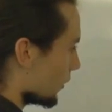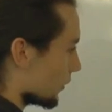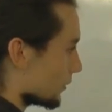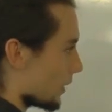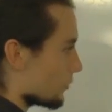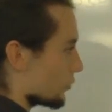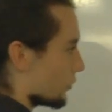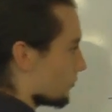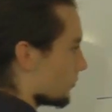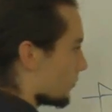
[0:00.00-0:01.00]
the
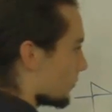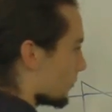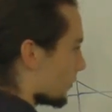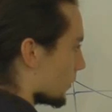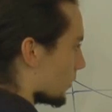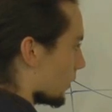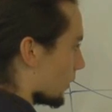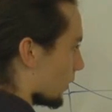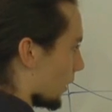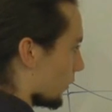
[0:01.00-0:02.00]
tension
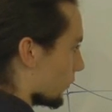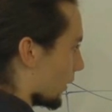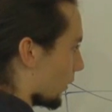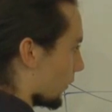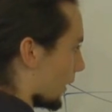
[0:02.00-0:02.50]
is still on the